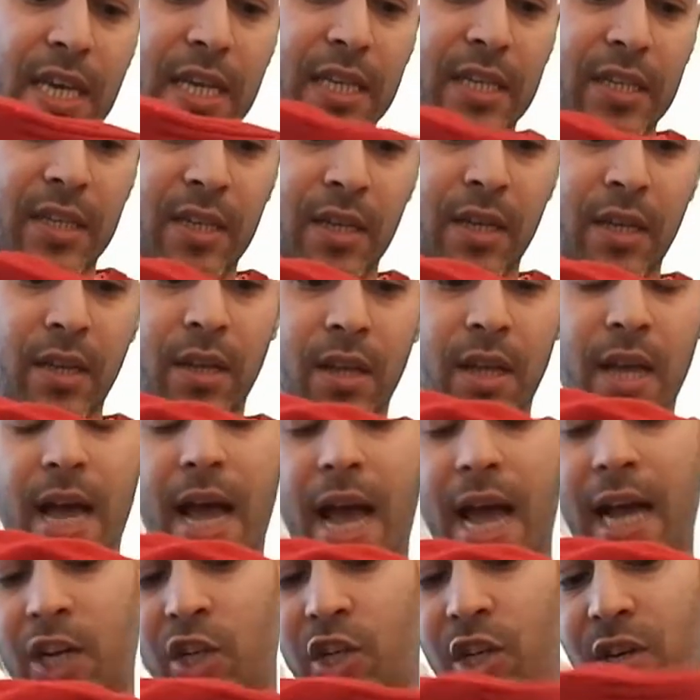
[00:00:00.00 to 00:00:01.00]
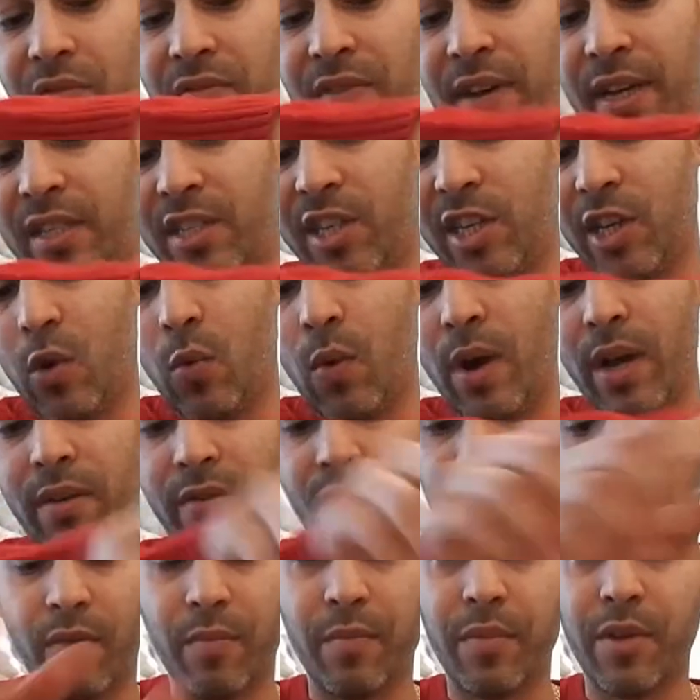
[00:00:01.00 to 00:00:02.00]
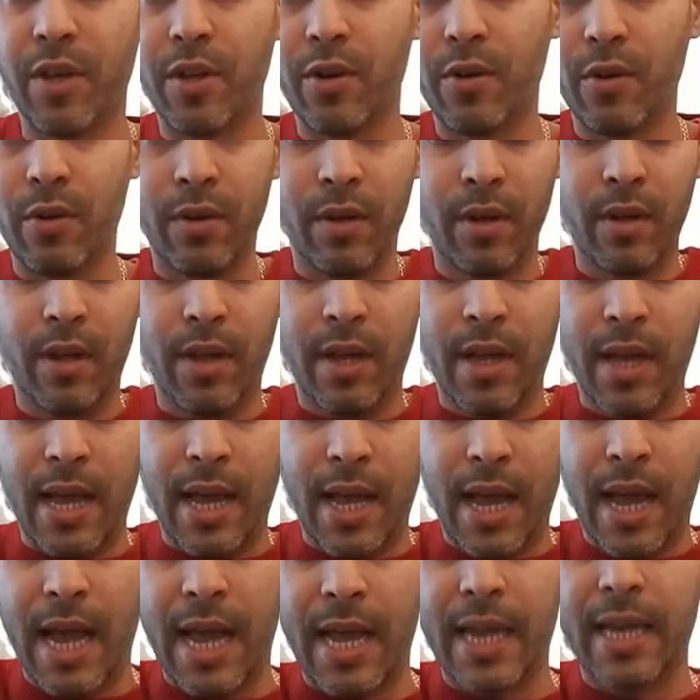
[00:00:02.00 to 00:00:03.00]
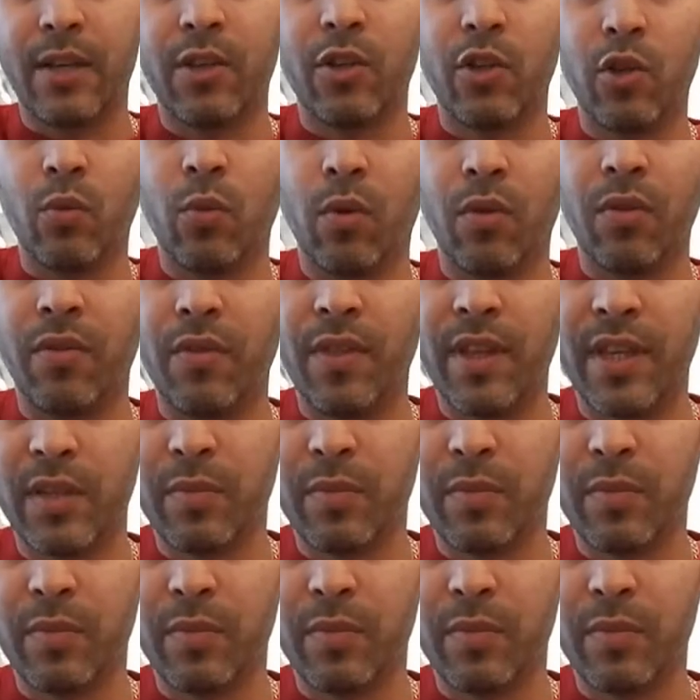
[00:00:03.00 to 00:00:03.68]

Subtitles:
is actually facing away from you, and you want this